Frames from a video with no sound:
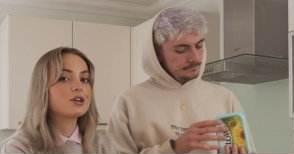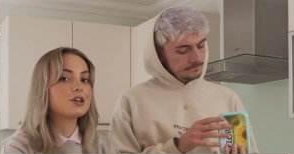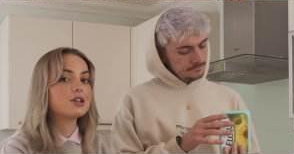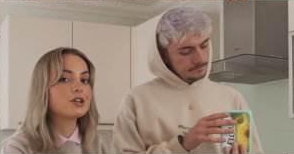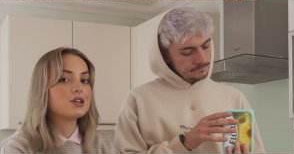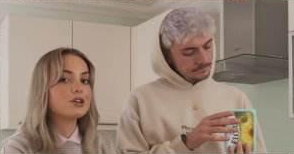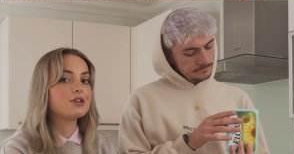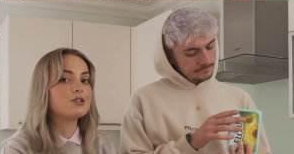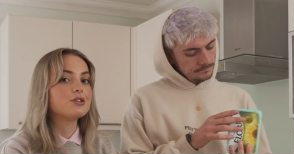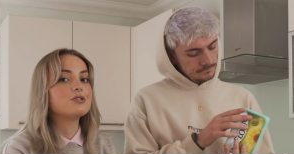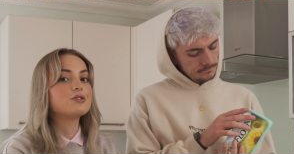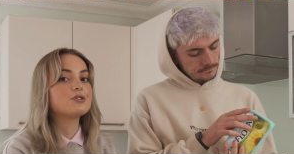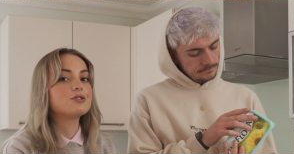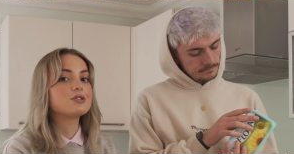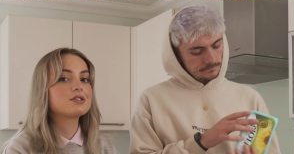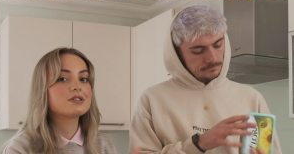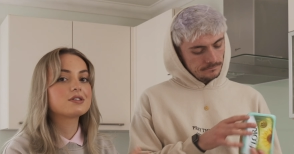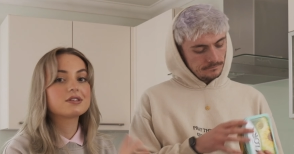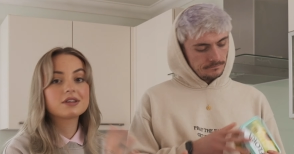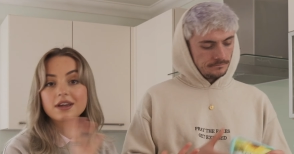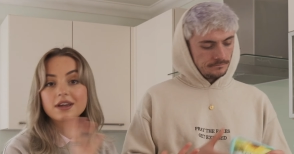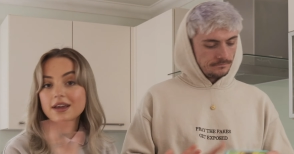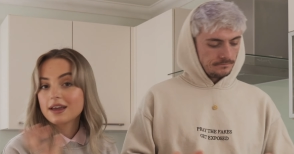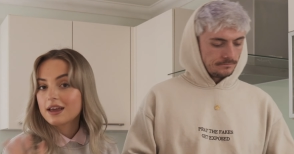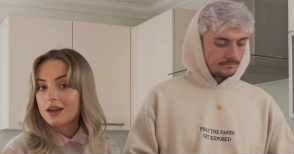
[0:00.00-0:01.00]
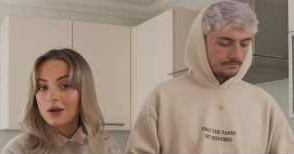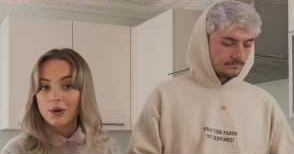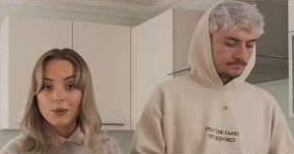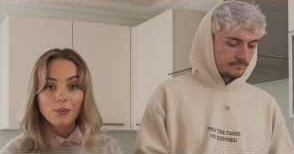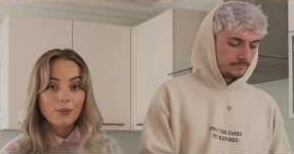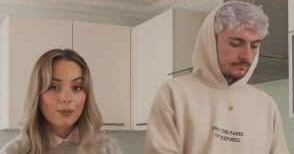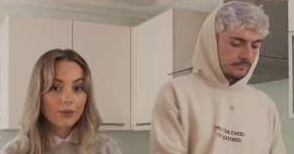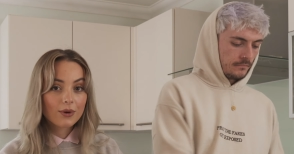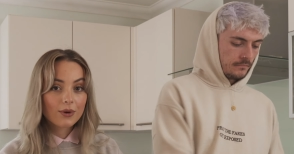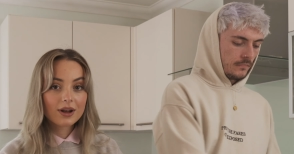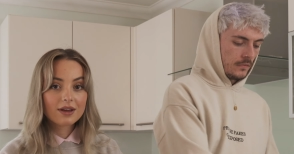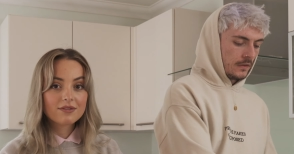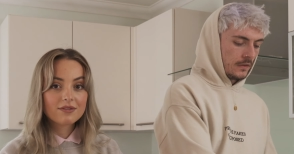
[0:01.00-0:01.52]
Speaker 1: can use
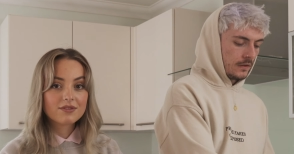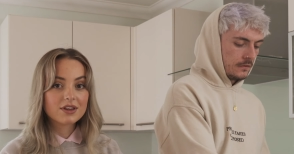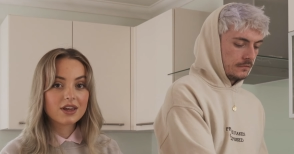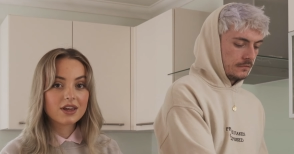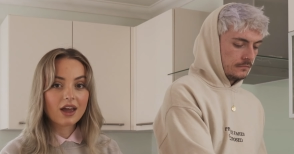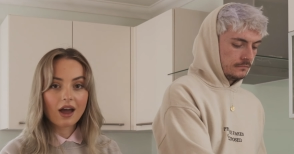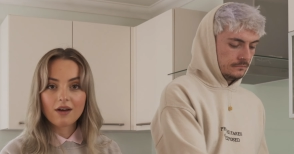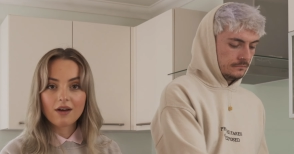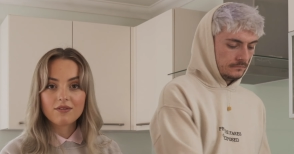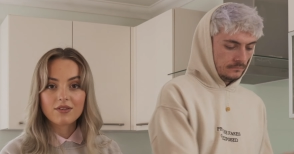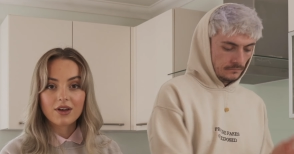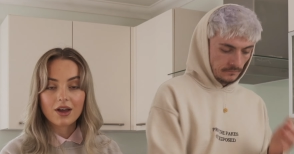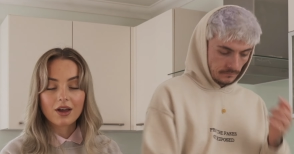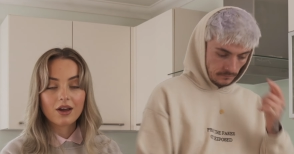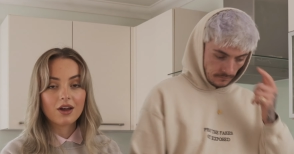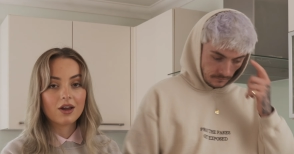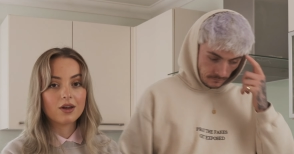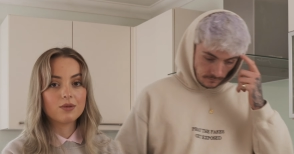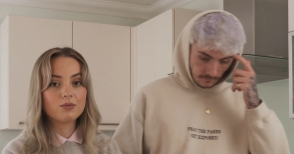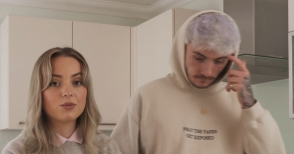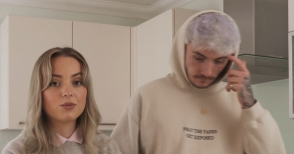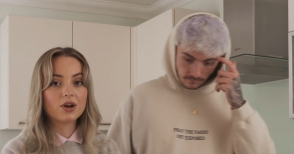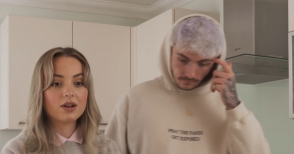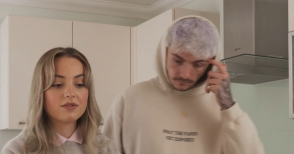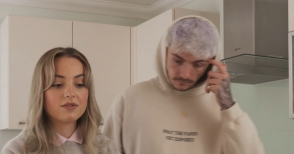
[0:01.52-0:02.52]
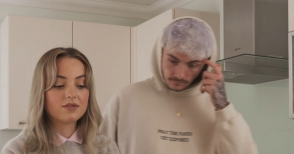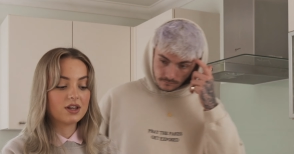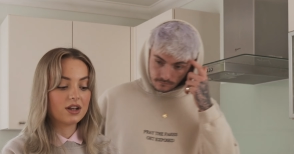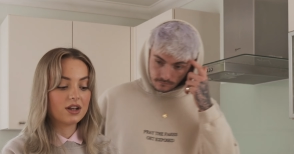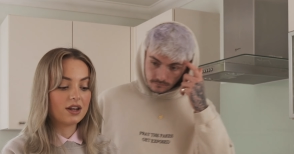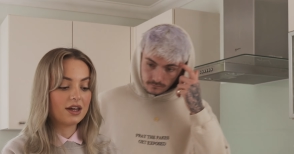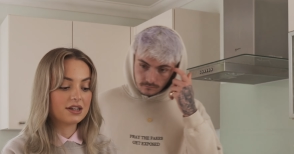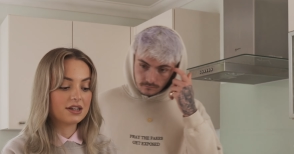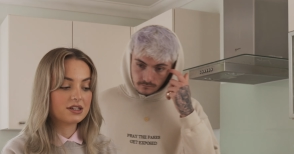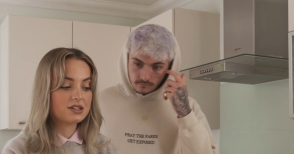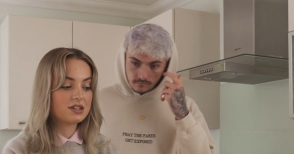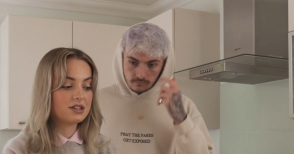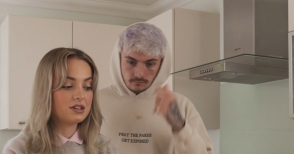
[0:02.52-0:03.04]
whatever you have at home, whatever you
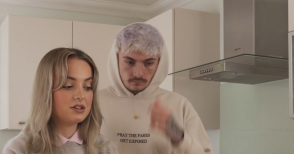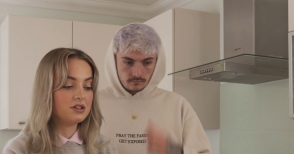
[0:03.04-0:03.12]
like to